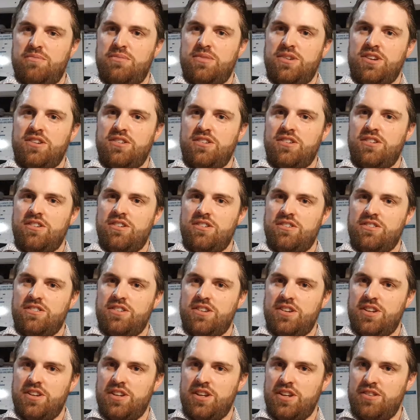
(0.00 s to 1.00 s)
because
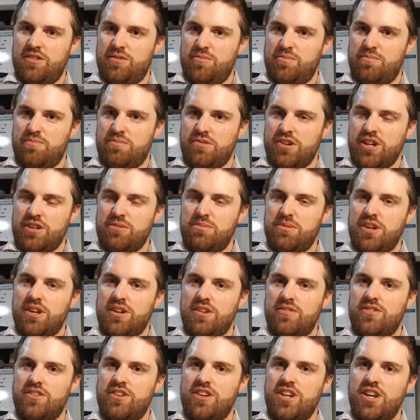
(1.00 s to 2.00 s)
it either breaks me out
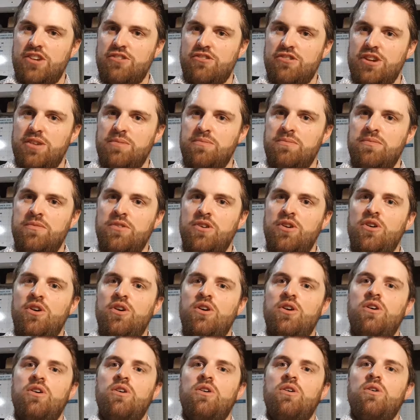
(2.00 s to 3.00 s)
of a daydream
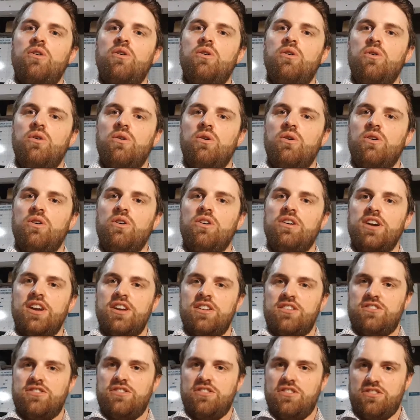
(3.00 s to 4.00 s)
or
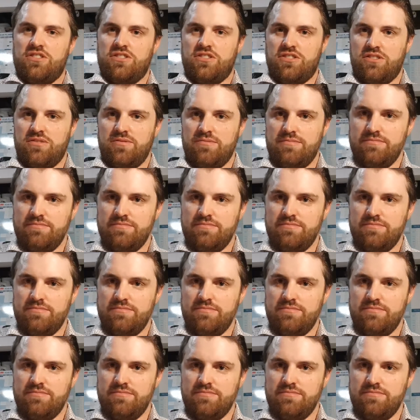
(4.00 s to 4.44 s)
it just,